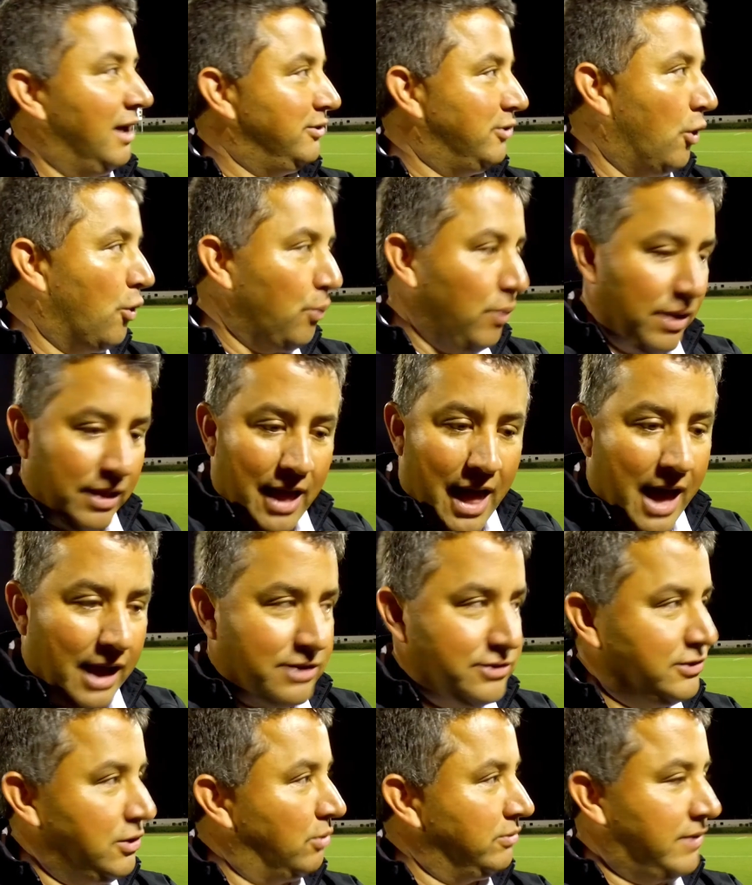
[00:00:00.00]
Don't
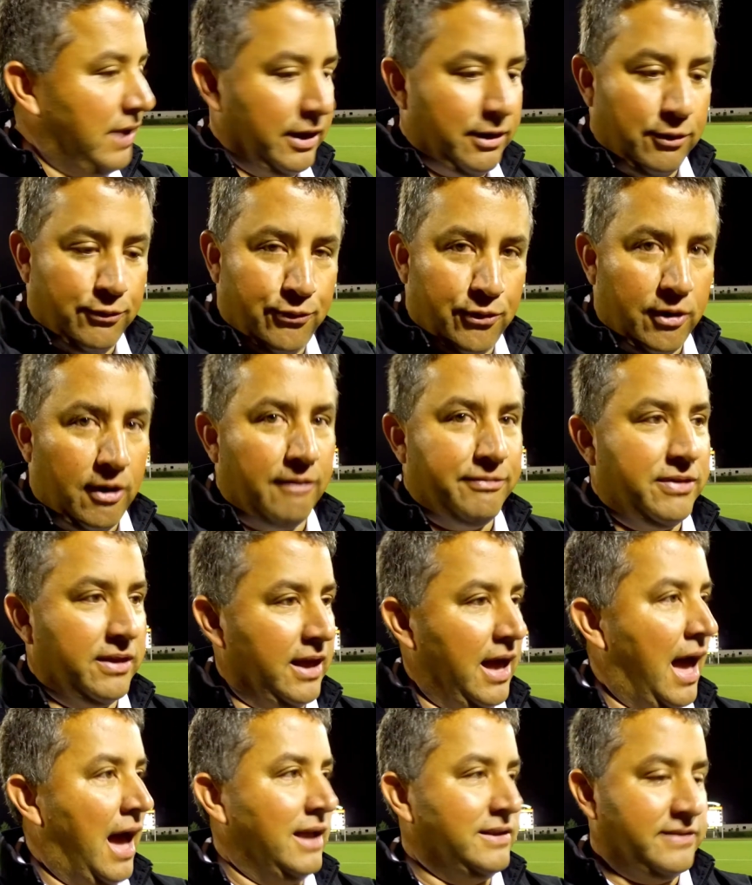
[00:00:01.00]
relax. Don't take your foot off the
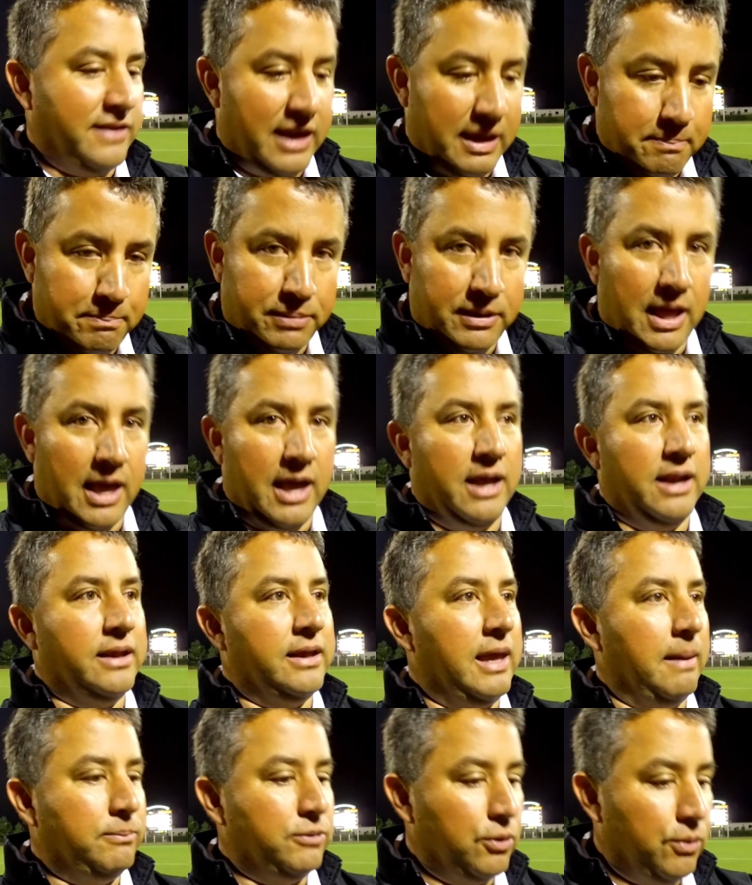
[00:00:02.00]
gas. Keep playing.
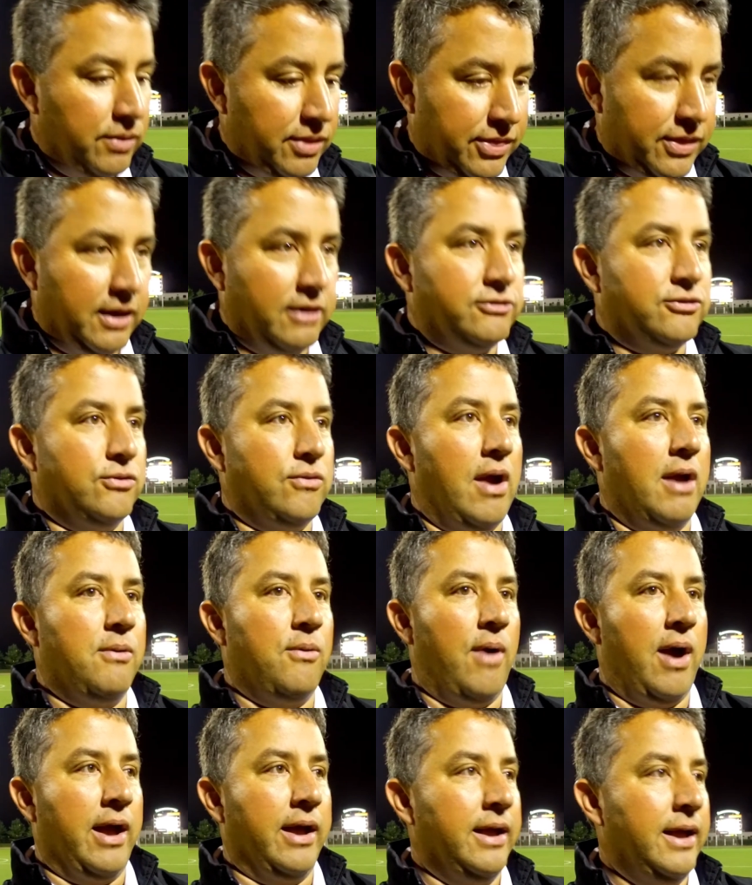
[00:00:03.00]
Keep doing things the right
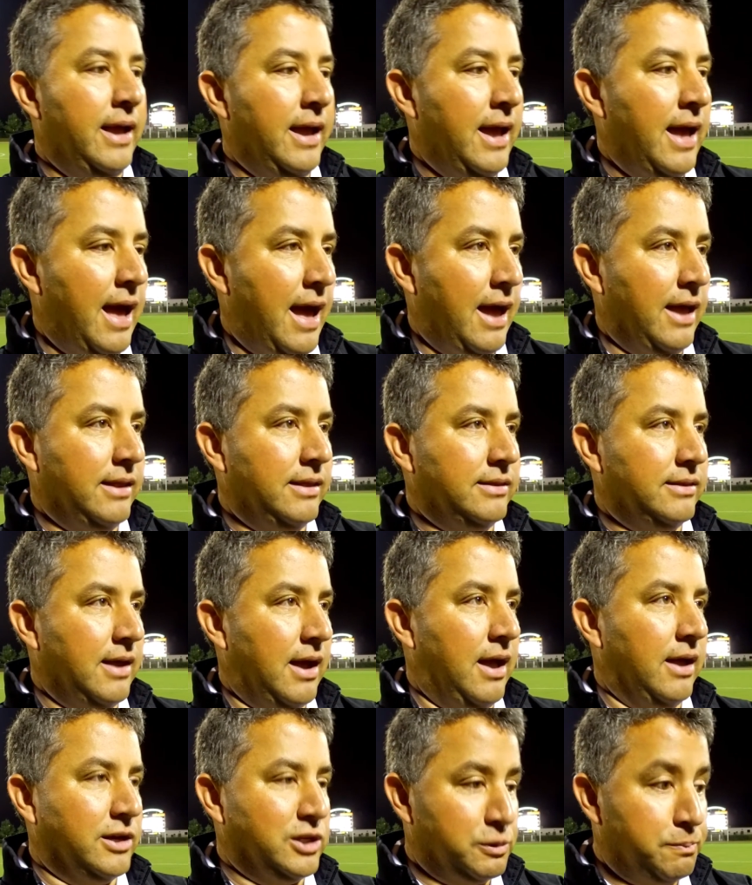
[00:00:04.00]
way. And
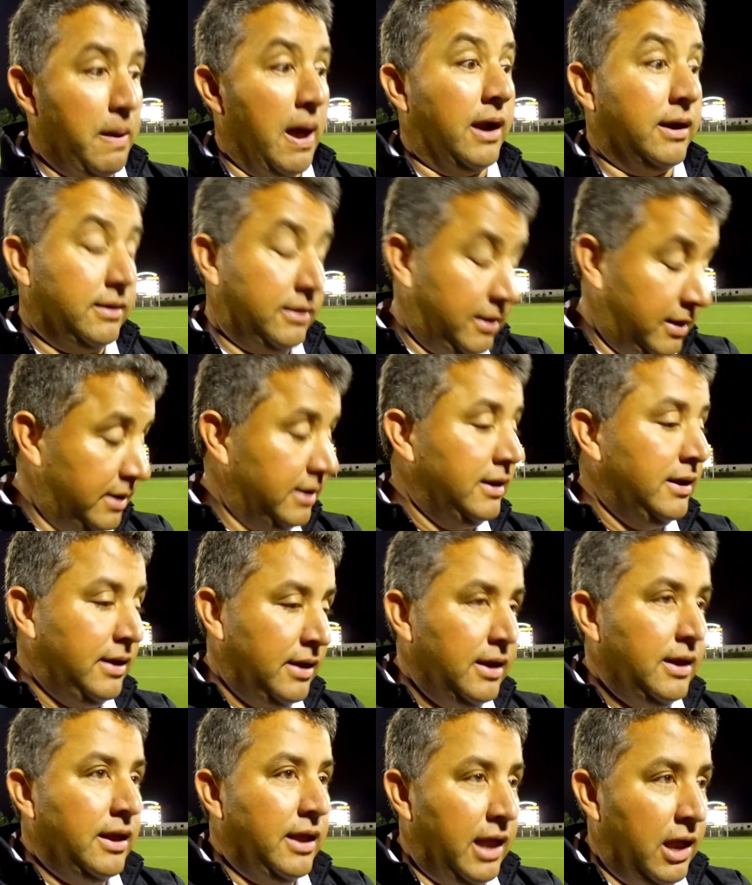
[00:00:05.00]
expect that,
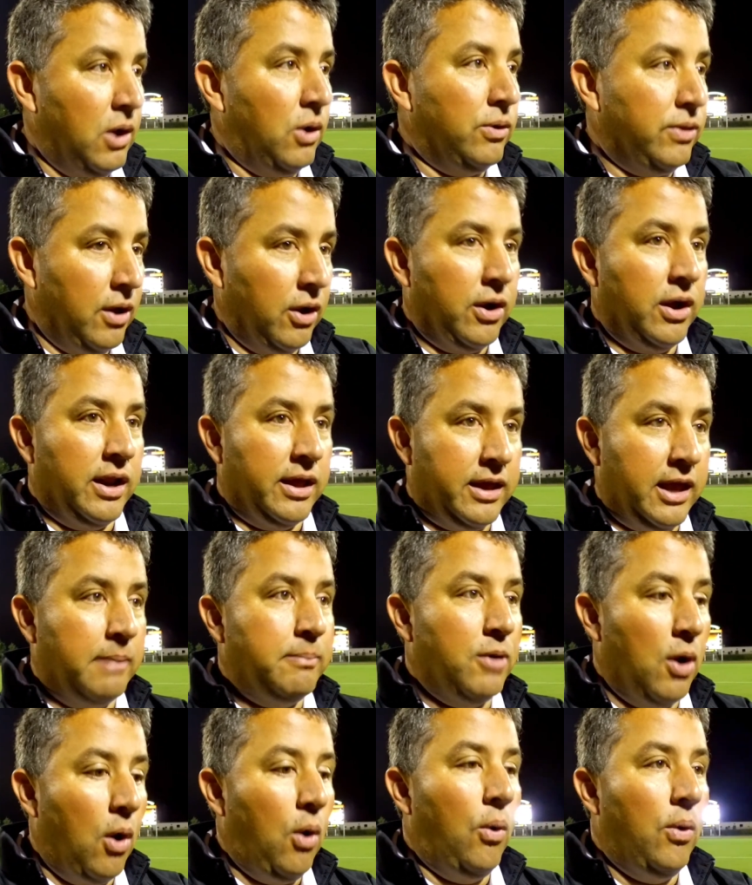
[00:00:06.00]
they're going to
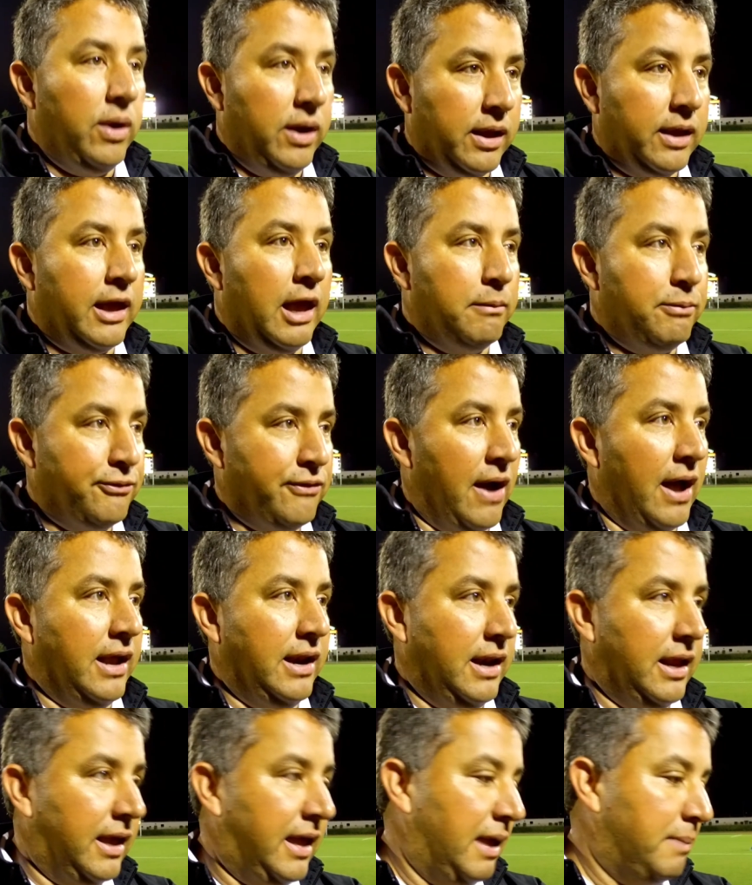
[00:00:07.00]
keep going and keep
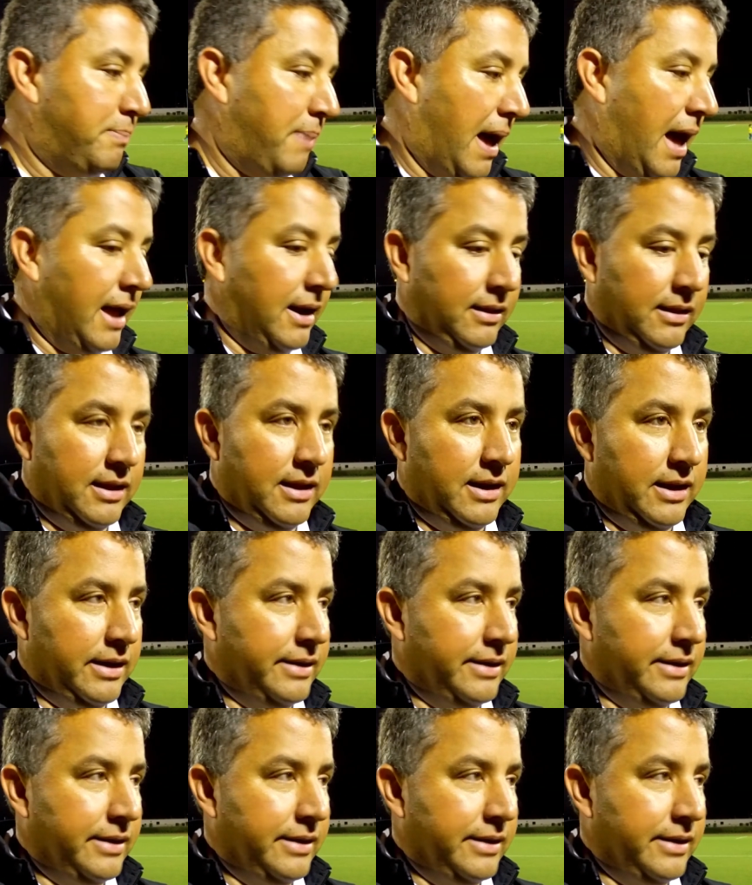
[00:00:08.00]
fighting and keep battling.